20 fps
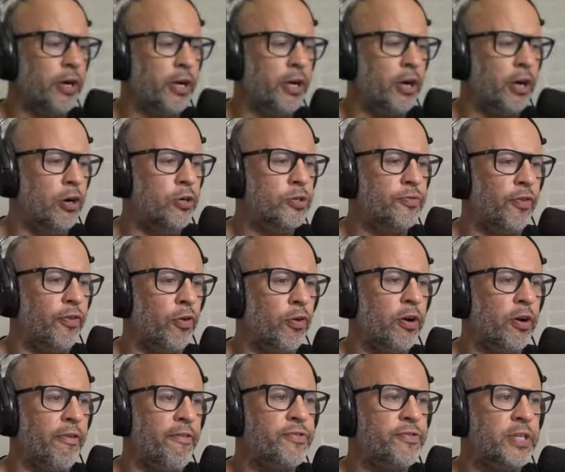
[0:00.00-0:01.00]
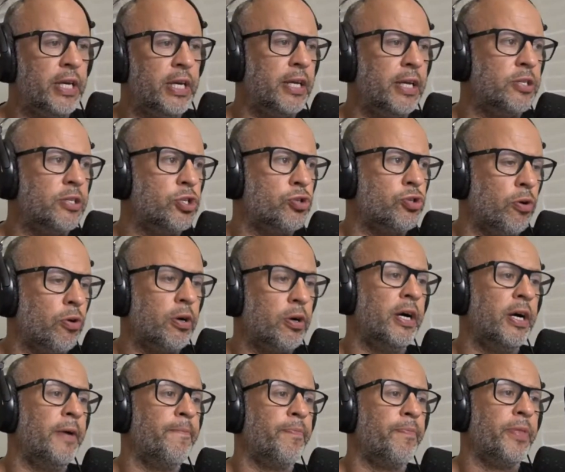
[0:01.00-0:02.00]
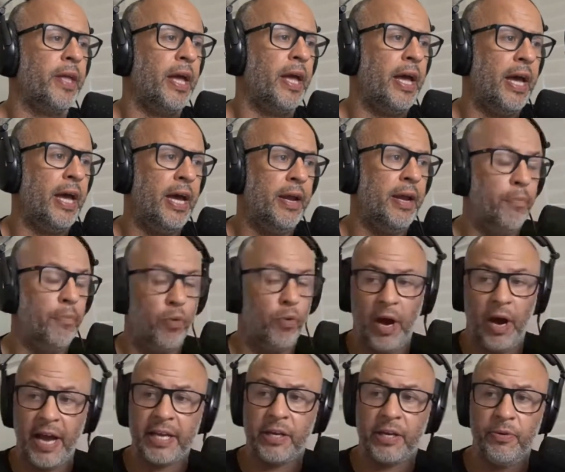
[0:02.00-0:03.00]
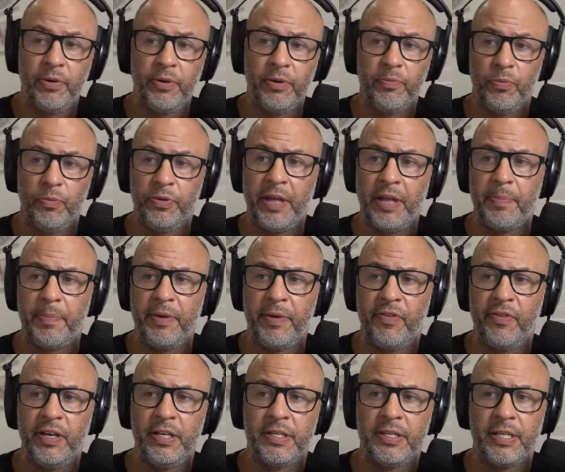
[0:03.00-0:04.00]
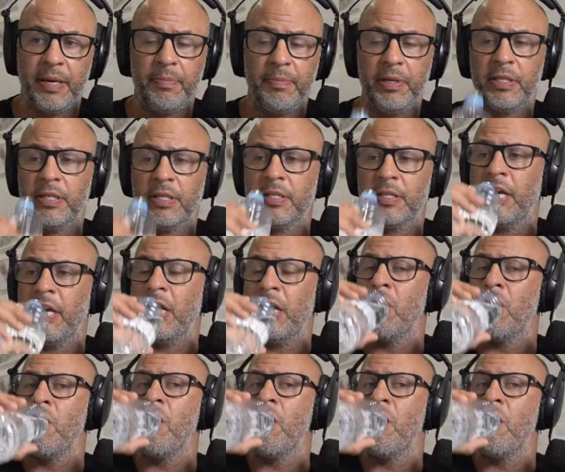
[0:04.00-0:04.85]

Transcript: it goes, Volkanovski gets stronger and more accurate. Would that be fair, Sammy, to say?